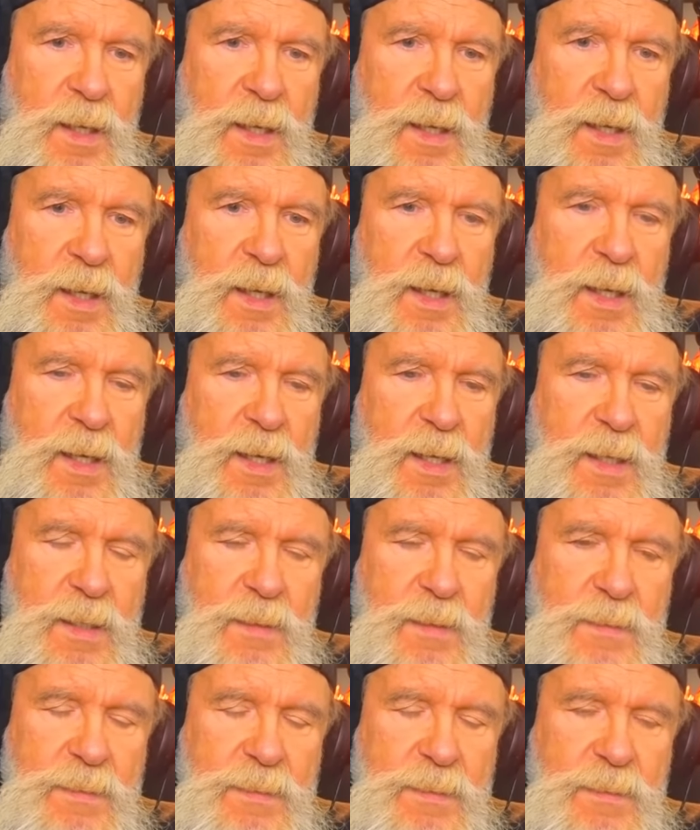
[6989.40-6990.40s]

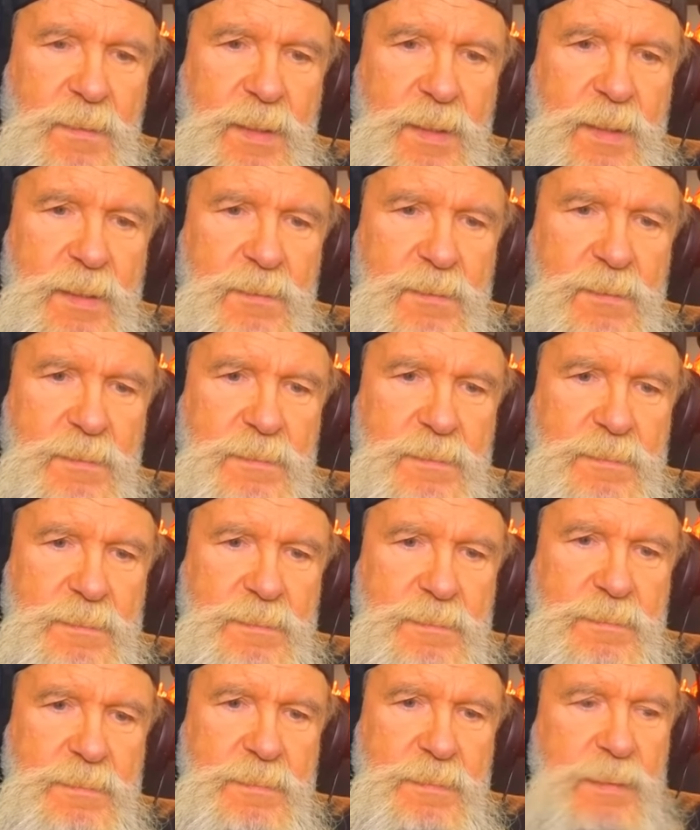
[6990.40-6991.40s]
Uh, well,
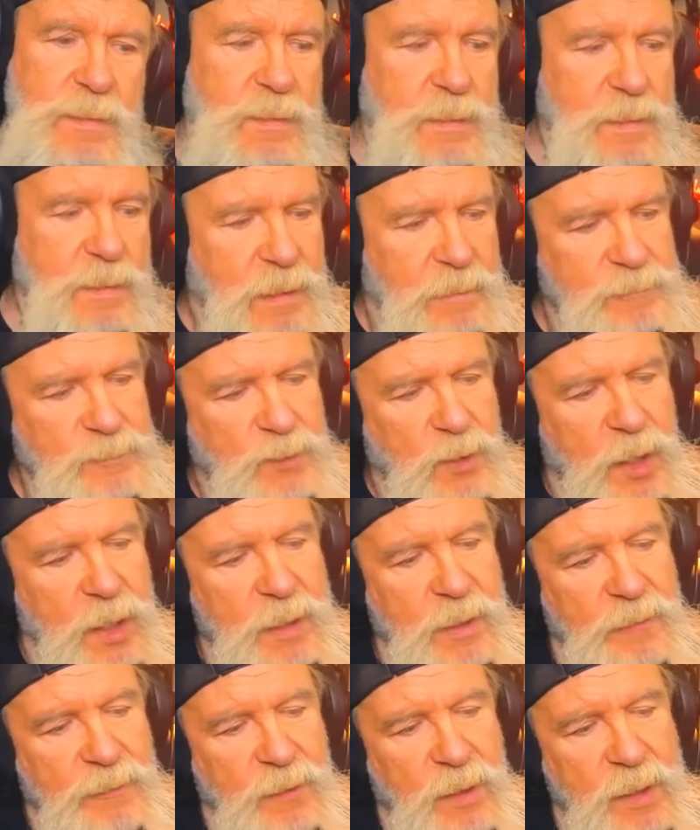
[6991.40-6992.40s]
I'm trying
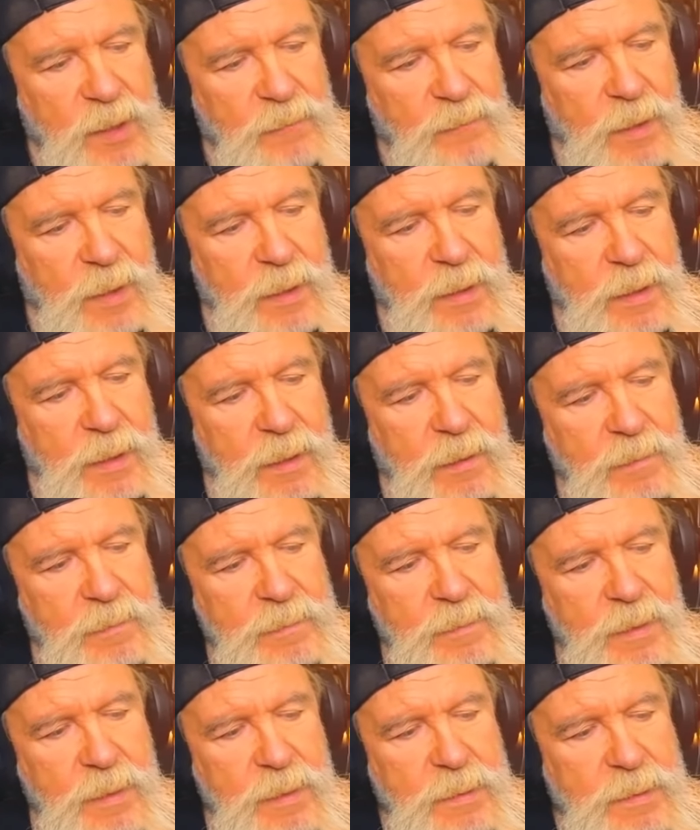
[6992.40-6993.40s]
to think right now.
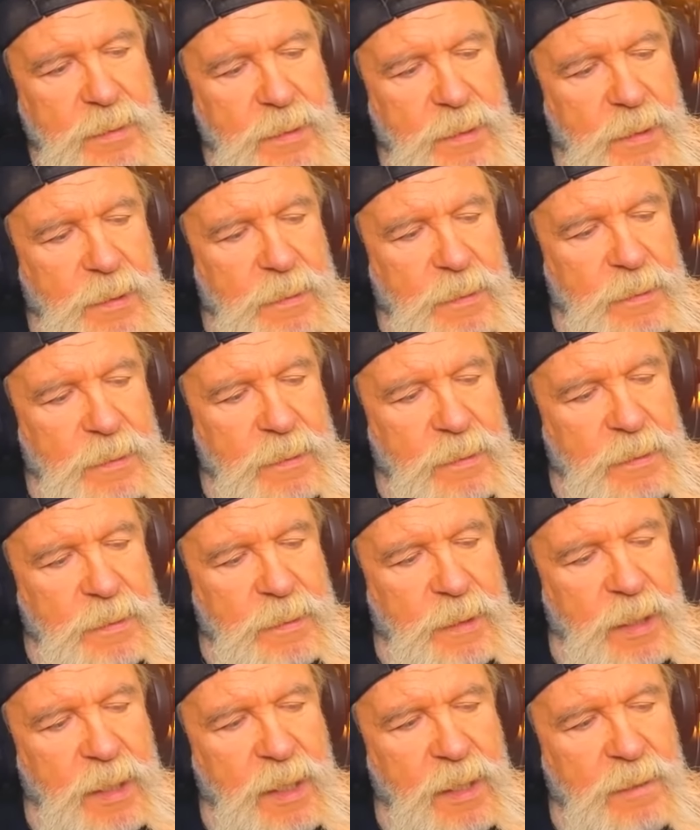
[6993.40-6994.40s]

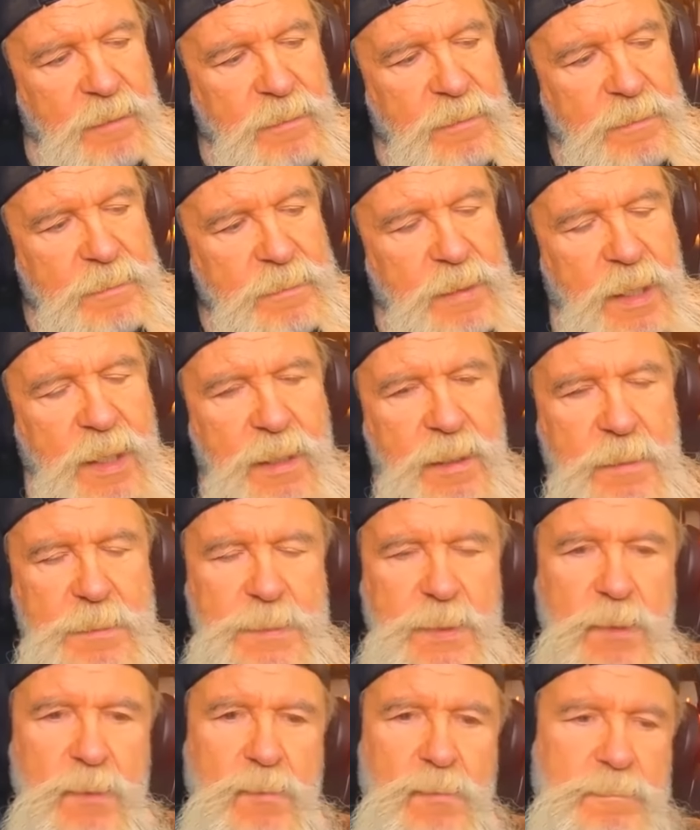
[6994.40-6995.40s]
They had a they had a
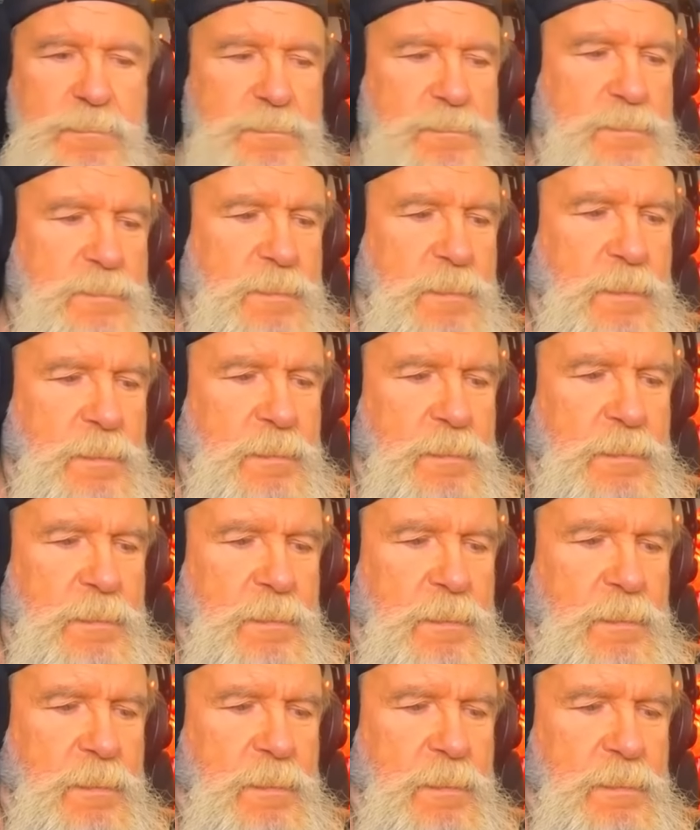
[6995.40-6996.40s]
few
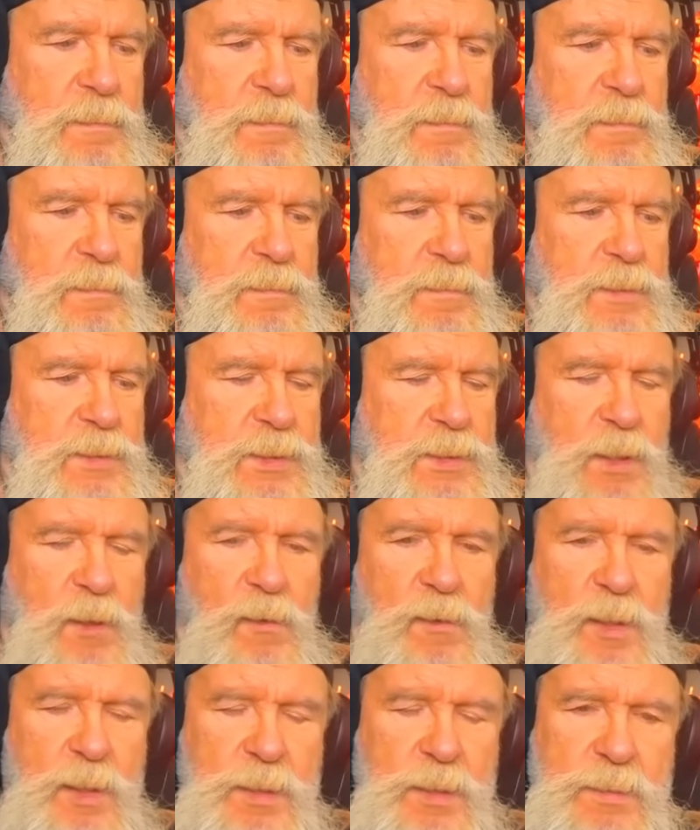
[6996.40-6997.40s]

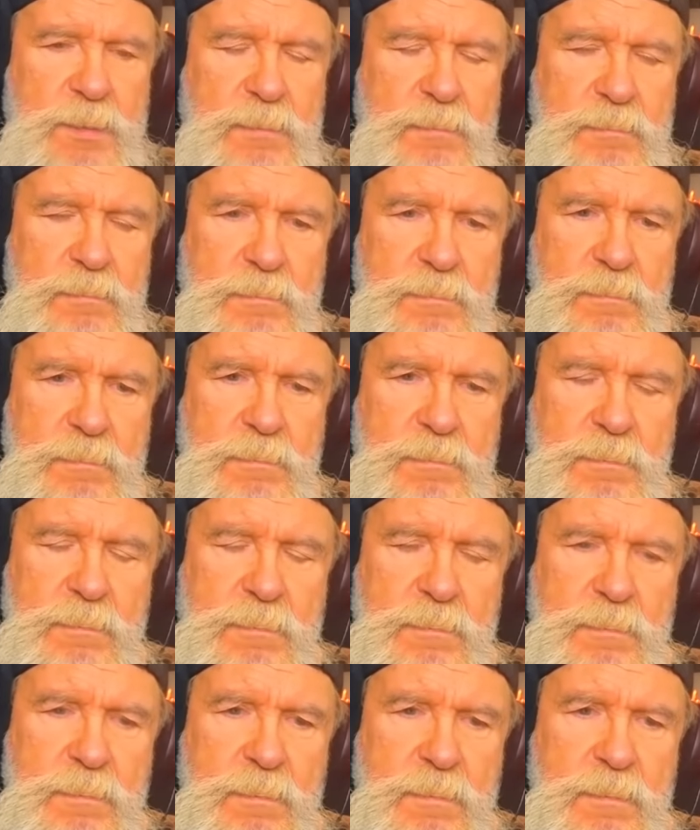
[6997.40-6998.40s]
serious,
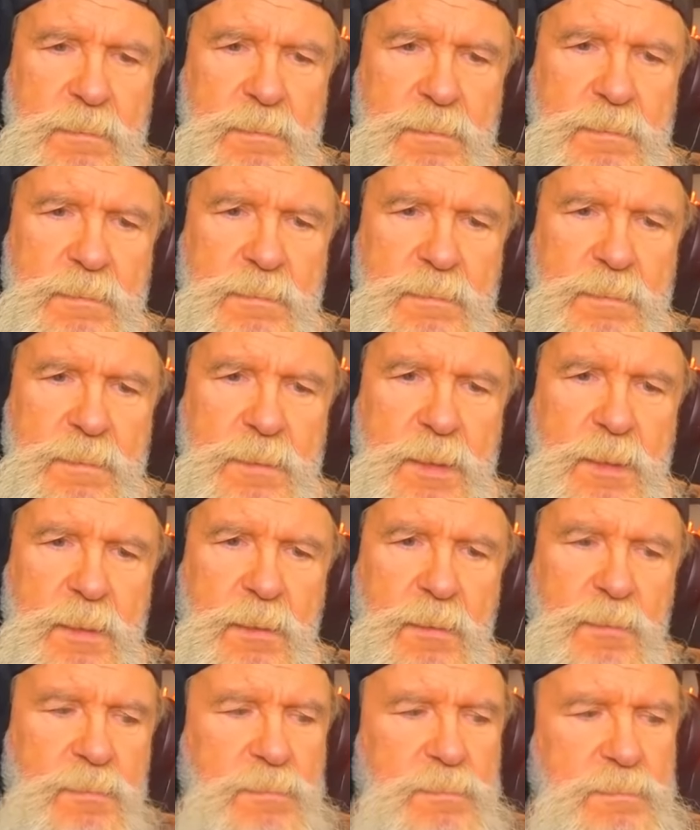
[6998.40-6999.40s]
you
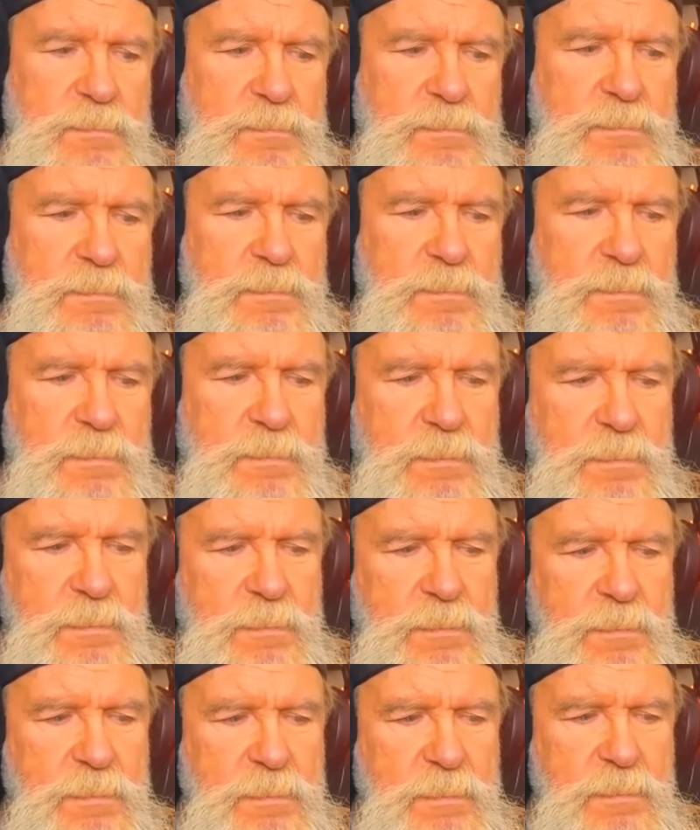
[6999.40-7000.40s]
know,
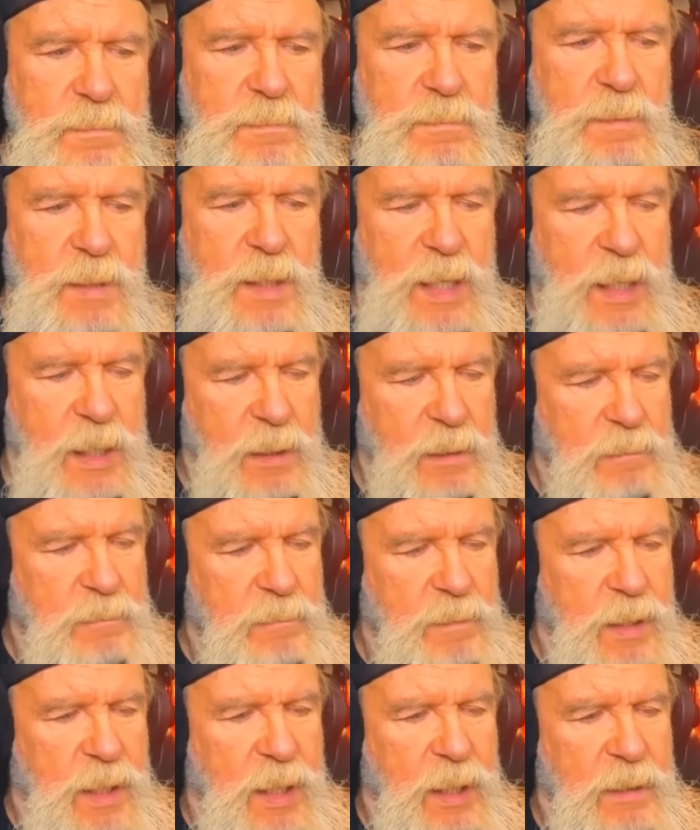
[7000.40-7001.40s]
heat
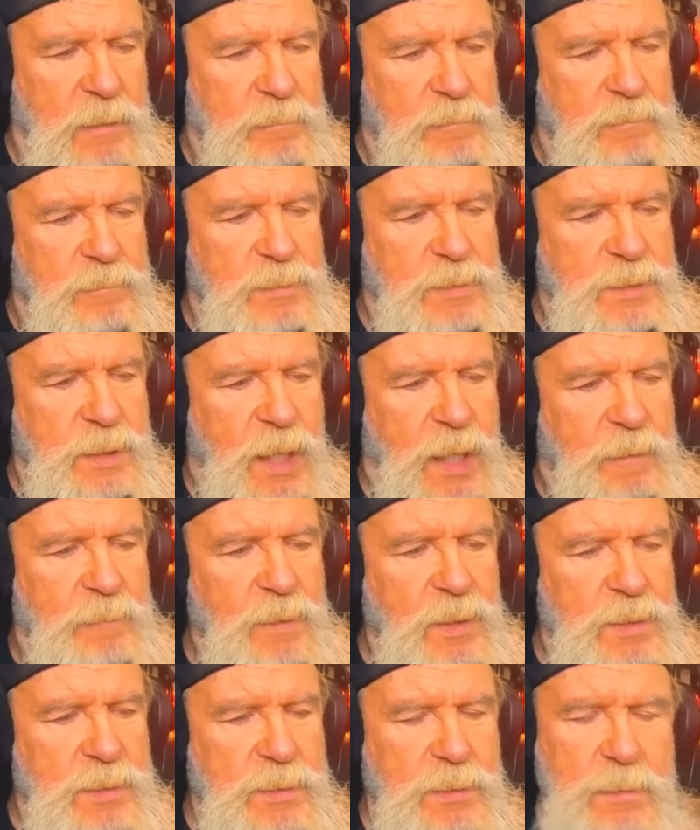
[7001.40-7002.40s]
heat
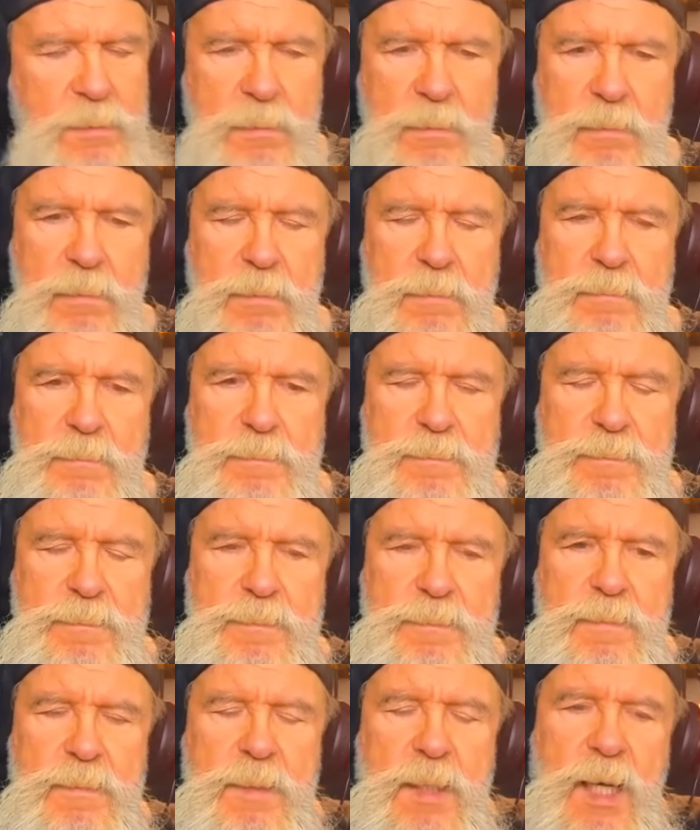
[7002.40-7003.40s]
segments
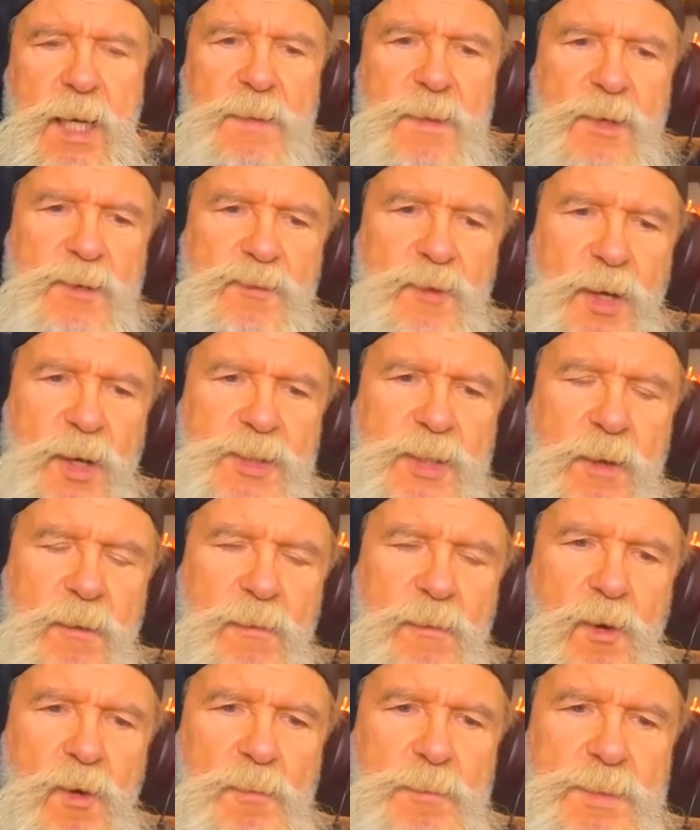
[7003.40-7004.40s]
in the dressing
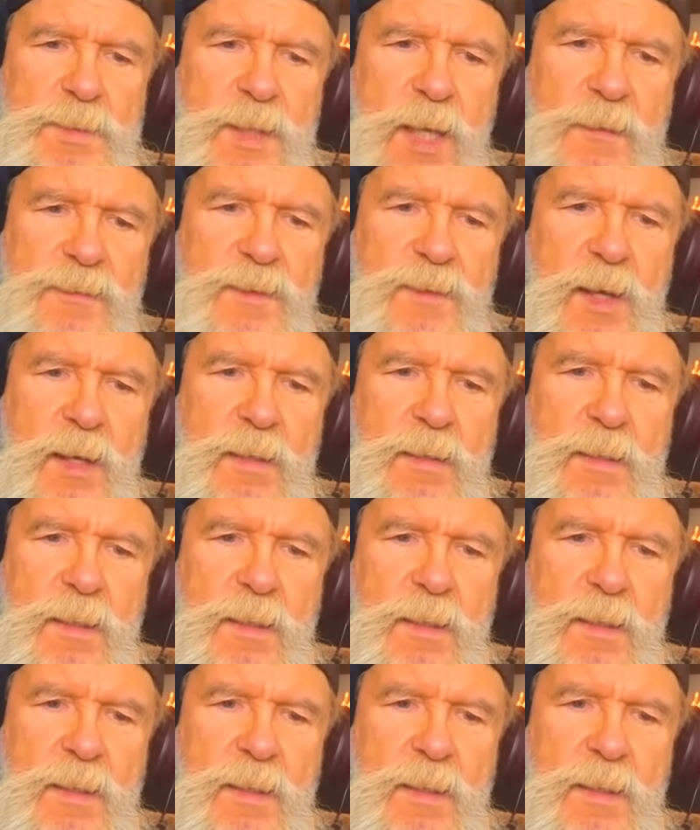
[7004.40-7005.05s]
rooms. I think